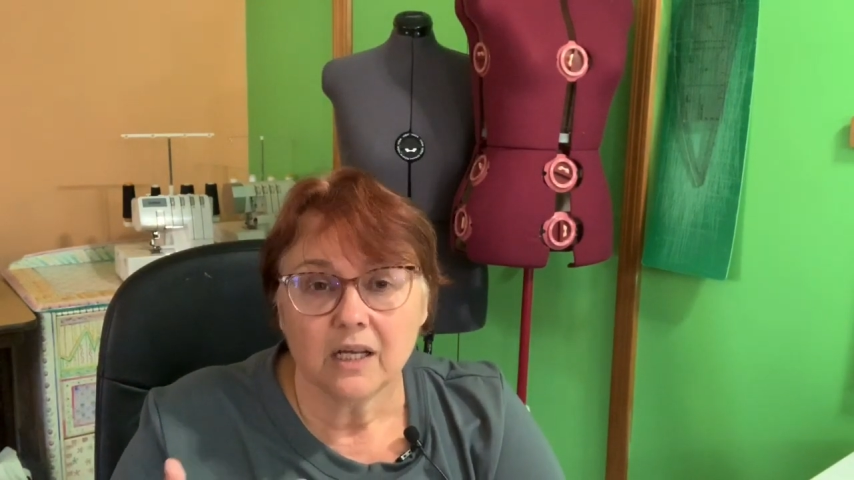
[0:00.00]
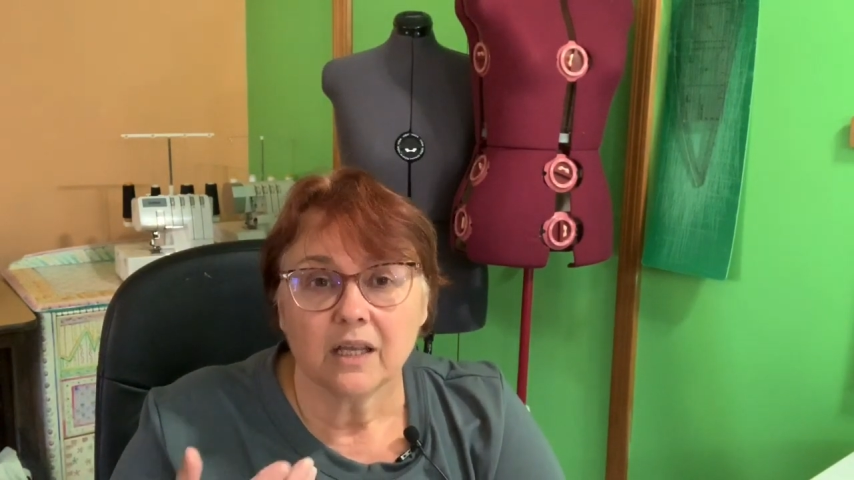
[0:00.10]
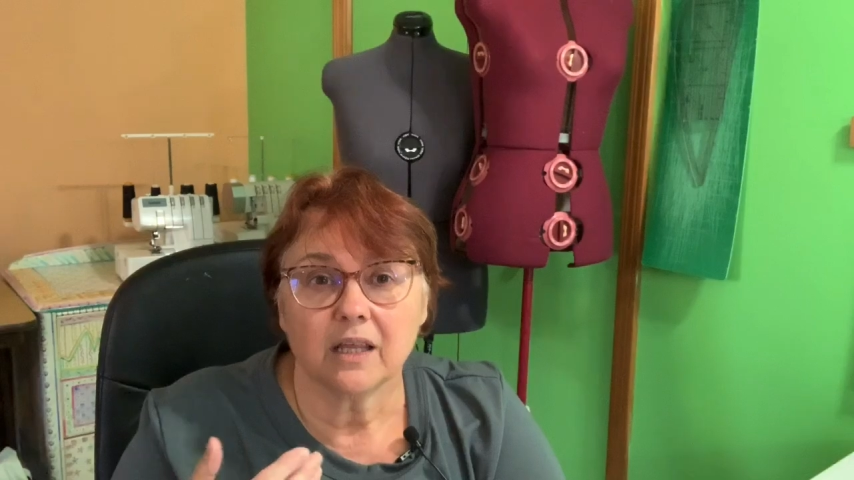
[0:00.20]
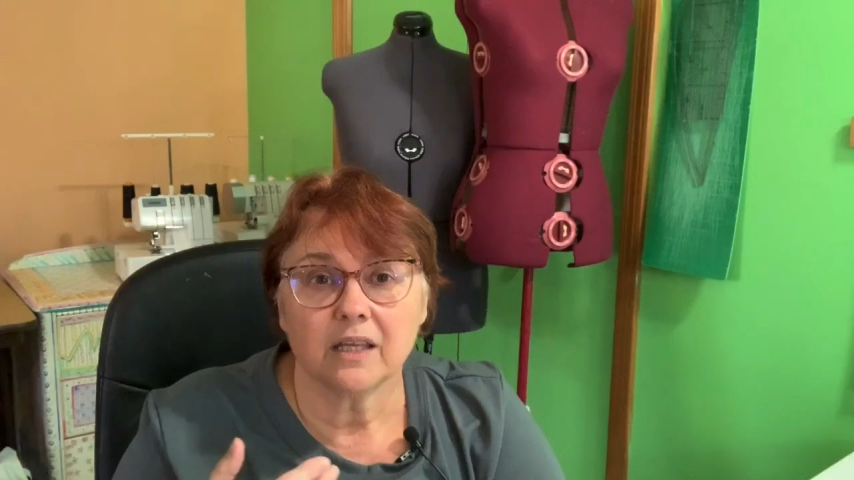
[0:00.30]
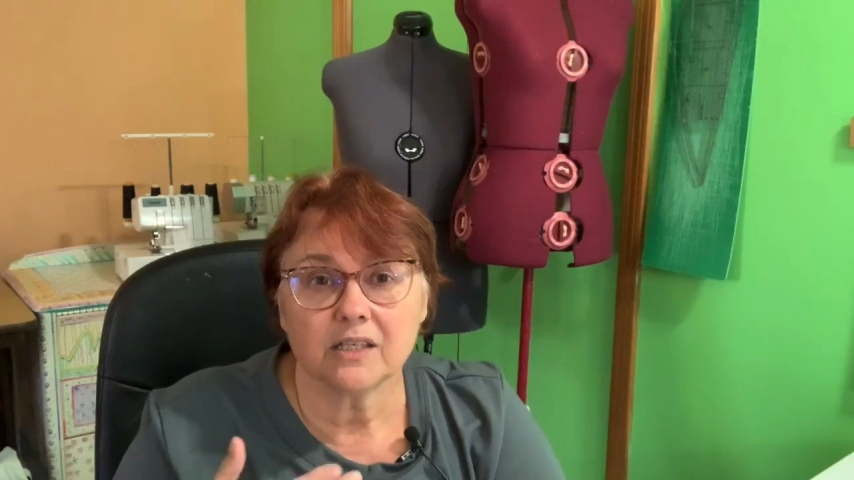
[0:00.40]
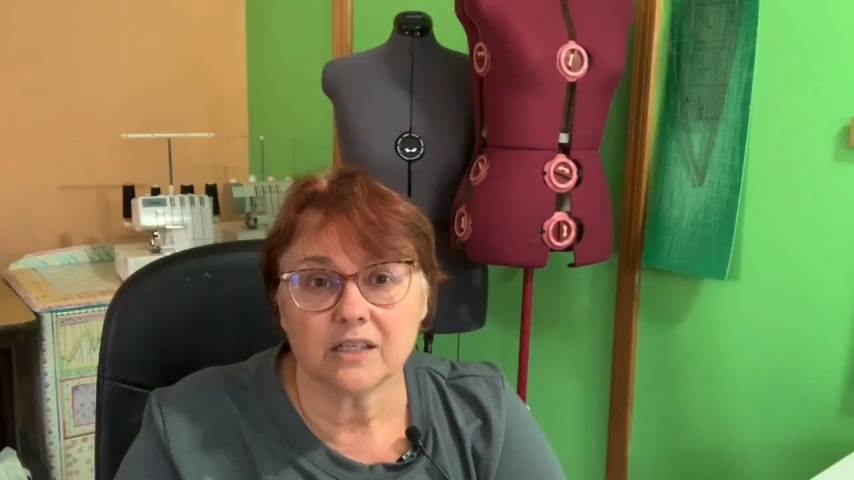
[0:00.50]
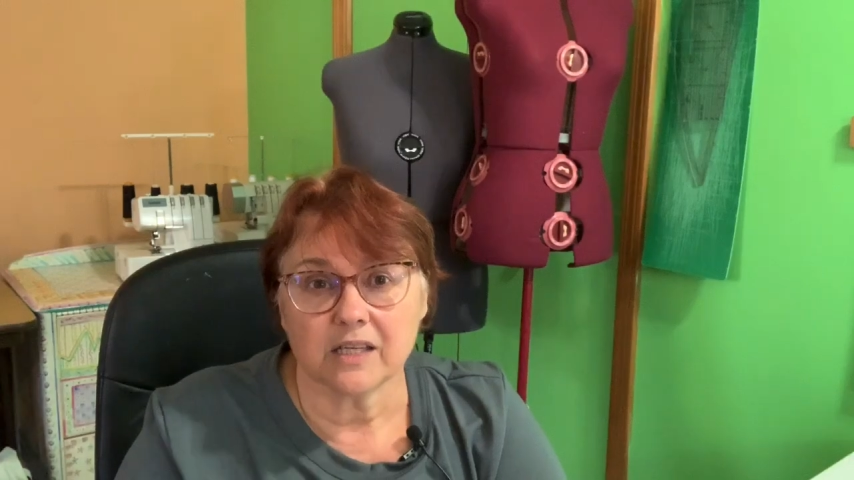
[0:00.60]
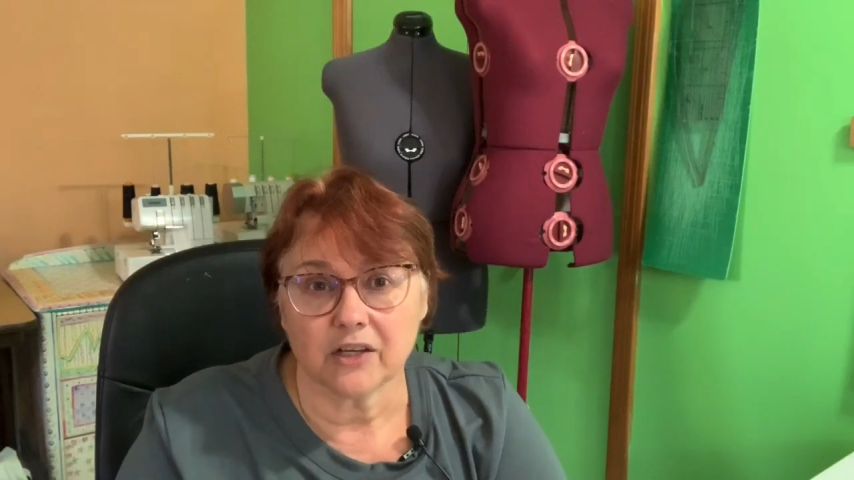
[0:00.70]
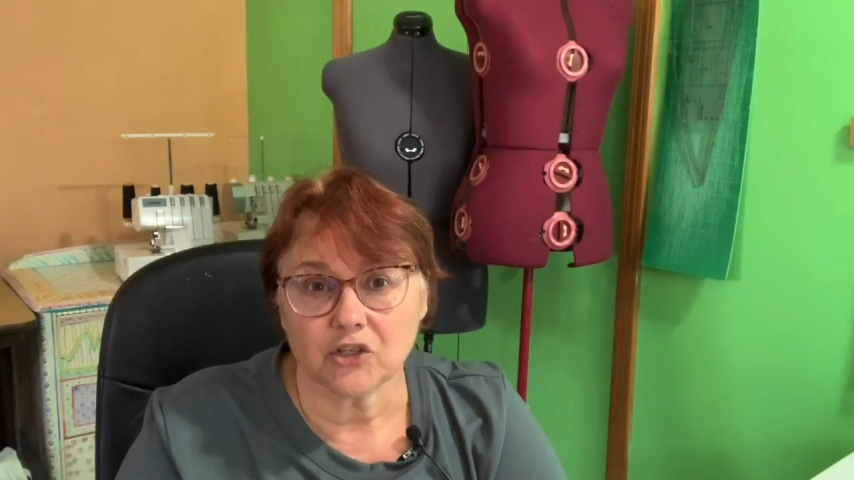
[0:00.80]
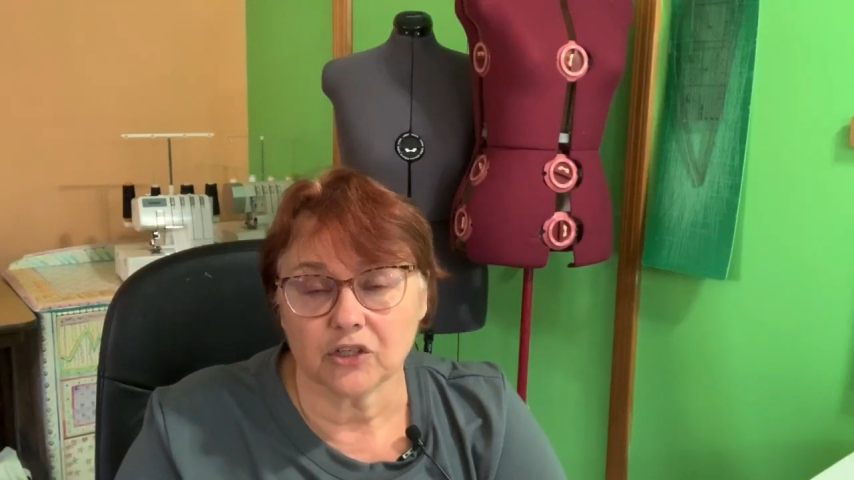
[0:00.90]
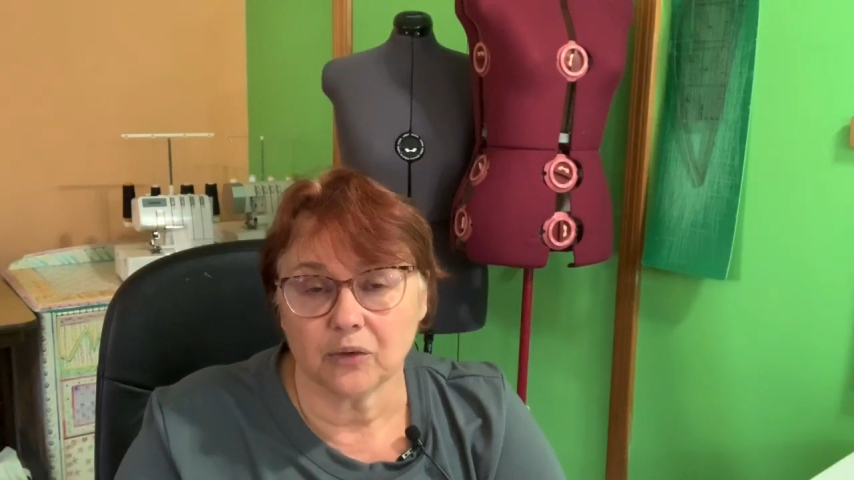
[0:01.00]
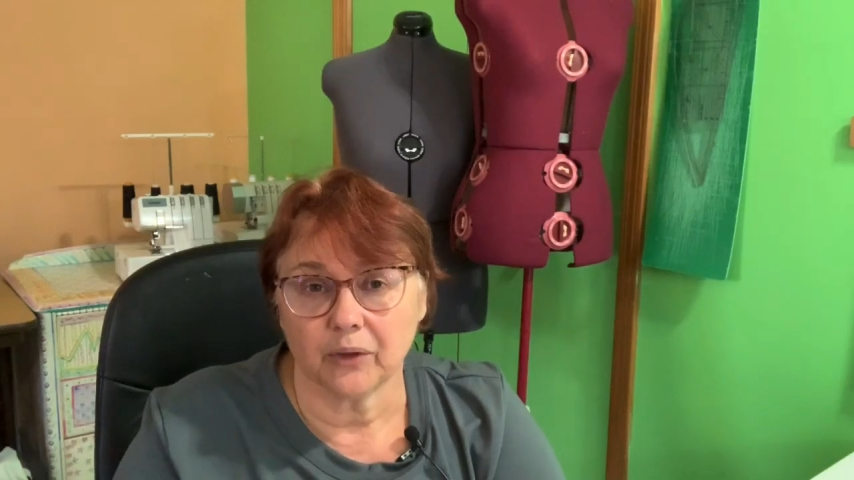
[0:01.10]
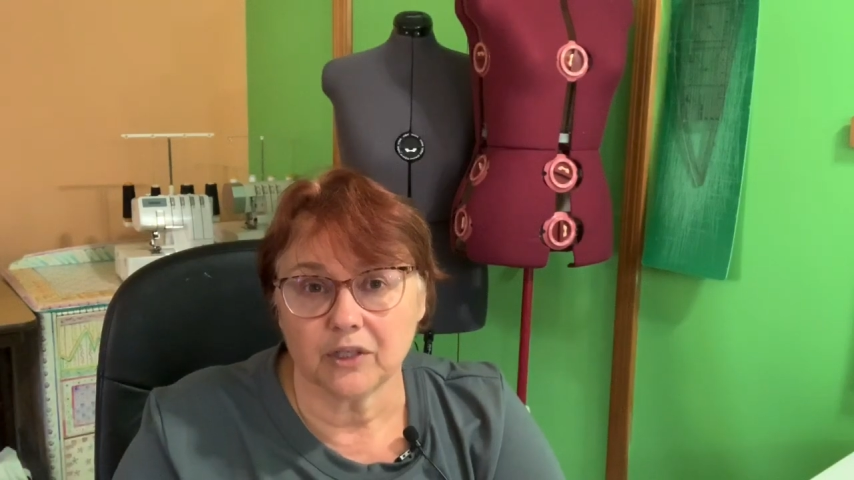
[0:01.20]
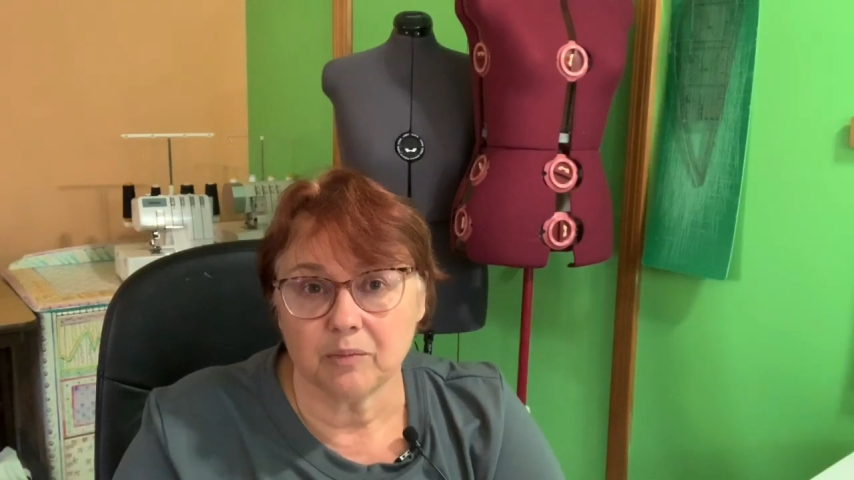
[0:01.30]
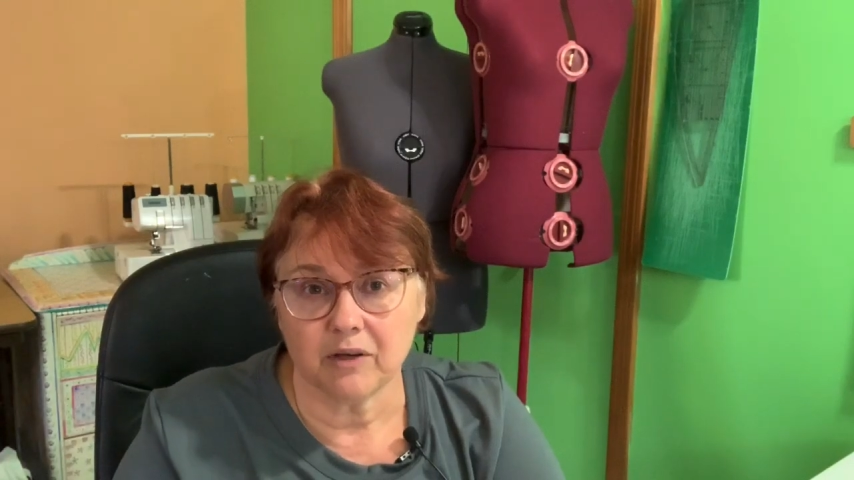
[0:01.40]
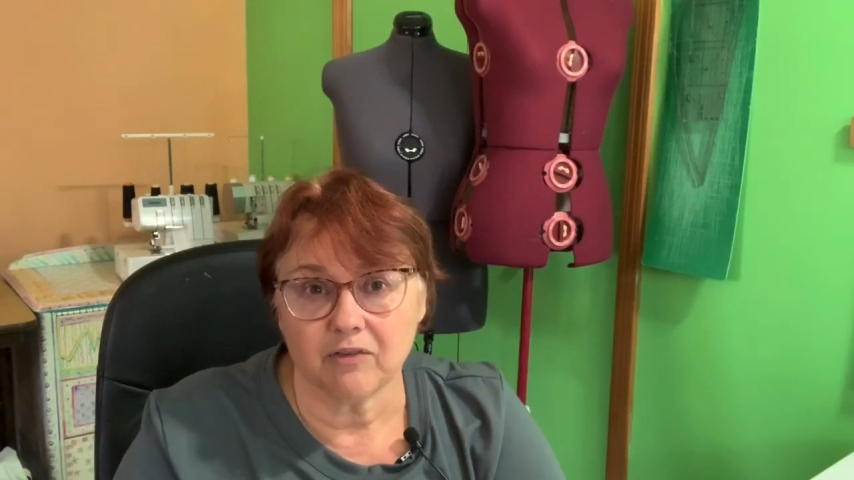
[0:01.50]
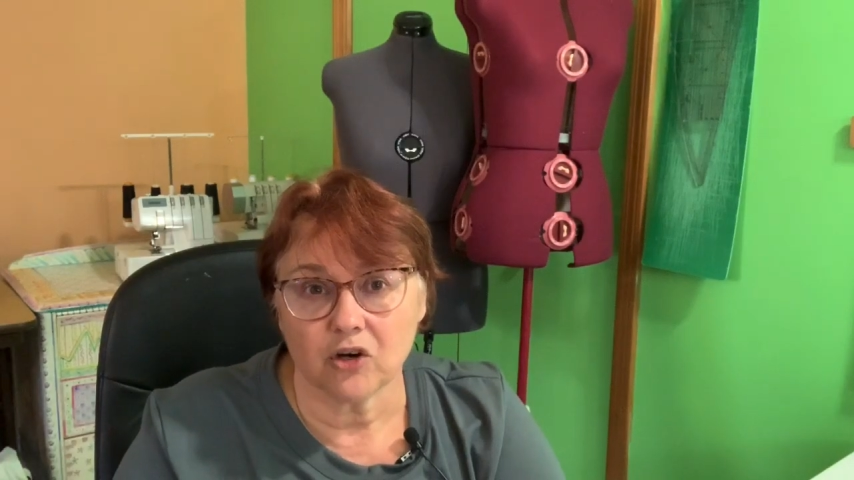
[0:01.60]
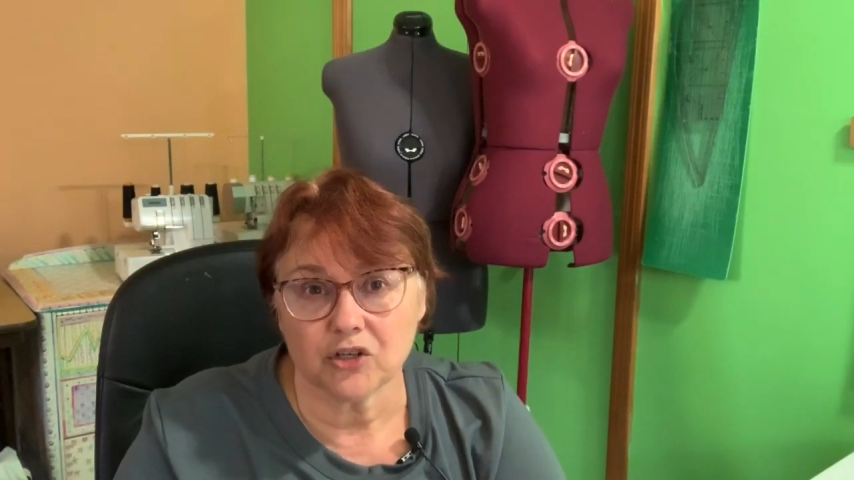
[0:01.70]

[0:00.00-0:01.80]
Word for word: This is actually going to be for her,